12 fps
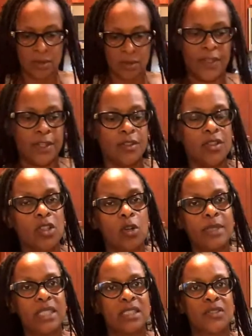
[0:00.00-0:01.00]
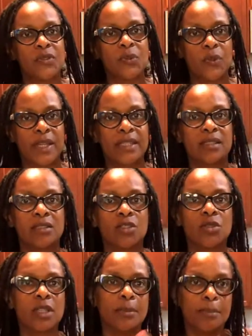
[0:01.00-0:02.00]
there are so many different ways that you
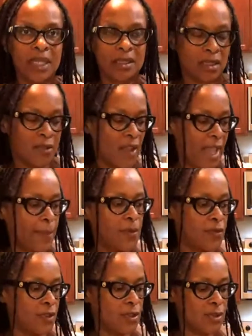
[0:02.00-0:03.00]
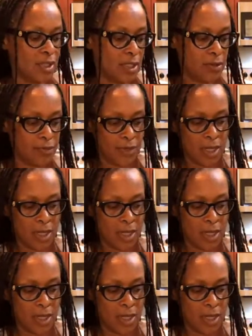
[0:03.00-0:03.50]
can make stuff happen for yourself.